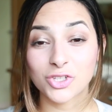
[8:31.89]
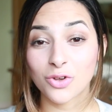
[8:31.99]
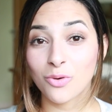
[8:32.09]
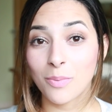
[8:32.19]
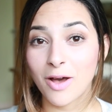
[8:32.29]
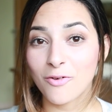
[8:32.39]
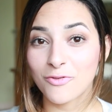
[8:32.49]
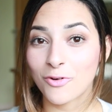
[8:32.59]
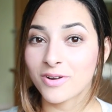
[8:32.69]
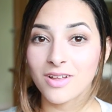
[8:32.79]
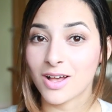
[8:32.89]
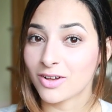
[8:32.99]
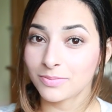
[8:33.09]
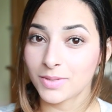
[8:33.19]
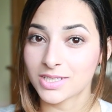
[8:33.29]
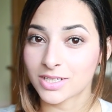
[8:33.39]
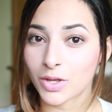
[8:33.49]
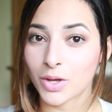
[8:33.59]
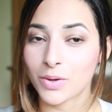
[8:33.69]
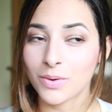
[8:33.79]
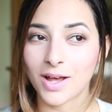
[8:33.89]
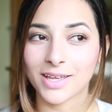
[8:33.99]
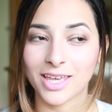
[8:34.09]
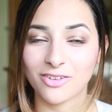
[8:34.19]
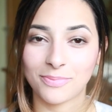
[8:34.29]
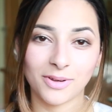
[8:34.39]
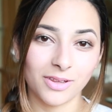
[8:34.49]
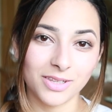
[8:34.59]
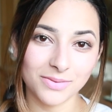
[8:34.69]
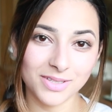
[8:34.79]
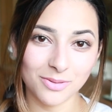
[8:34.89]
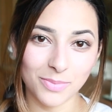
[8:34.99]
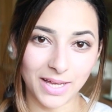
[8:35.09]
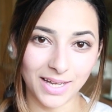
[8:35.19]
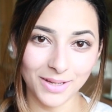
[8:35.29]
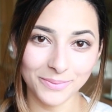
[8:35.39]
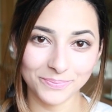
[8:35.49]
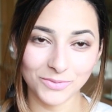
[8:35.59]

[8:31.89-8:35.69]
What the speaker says: So about 4.5 months ago, I gave birth to Isabella,